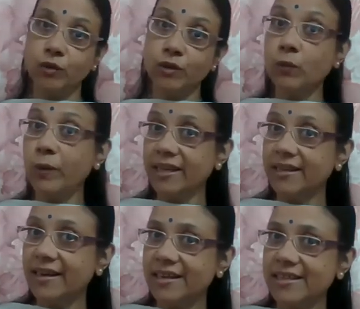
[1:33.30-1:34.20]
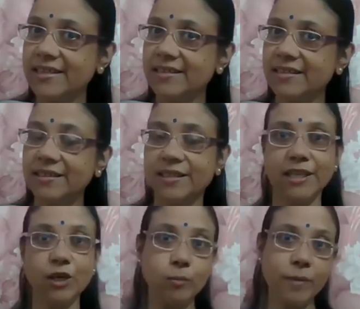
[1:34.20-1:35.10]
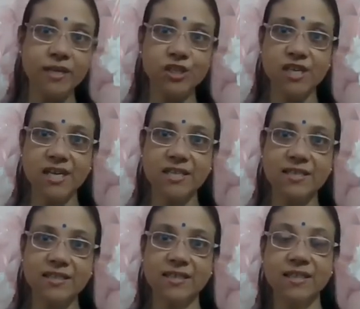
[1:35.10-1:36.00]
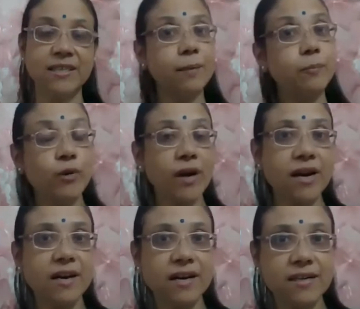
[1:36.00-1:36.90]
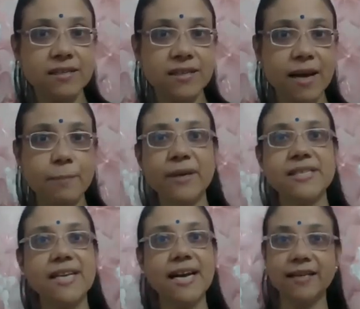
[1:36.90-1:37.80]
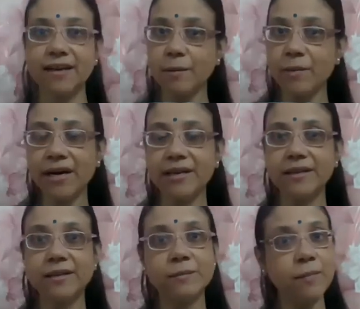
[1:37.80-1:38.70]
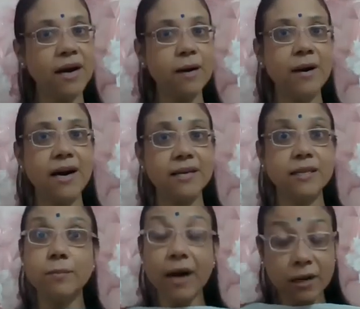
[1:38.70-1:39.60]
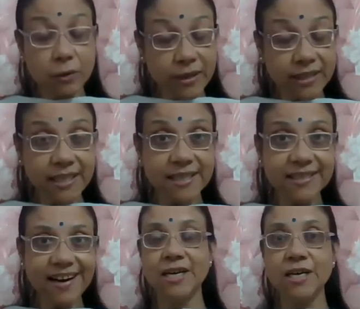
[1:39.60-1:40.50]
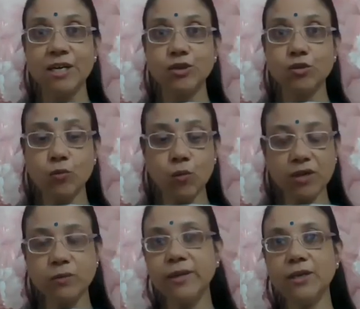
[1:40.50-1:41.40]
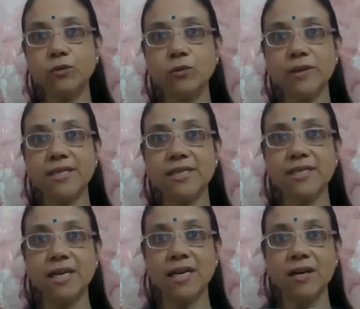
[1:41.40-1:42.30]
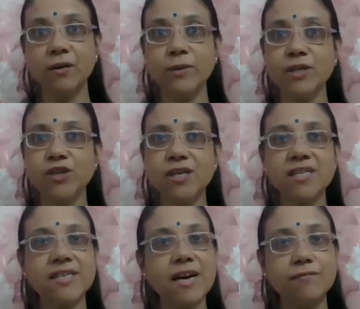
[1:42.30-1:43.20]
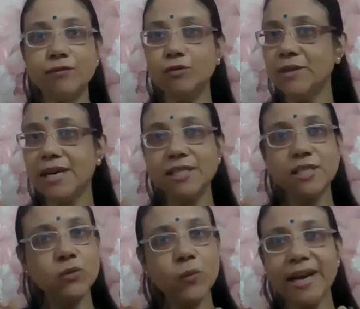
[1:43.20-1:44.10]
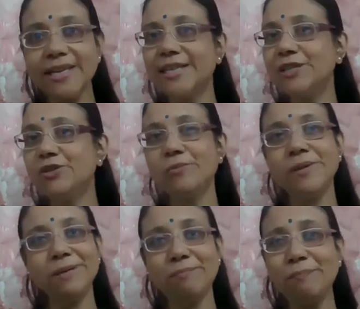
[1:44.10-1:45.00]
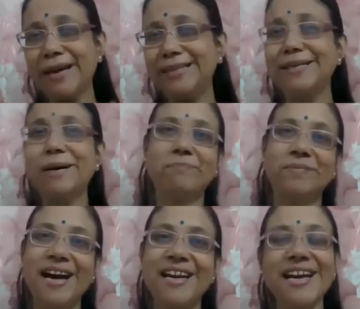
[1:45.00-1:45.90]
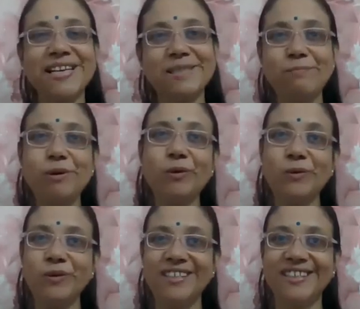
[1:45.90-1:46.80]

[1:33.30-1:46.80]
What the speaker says: the Vedas, the Upanishads, the Puranas, epics like Ramayana, Mahabharata, Bhagavad Gita. So what we do is they are just waiting to be picked up and explored.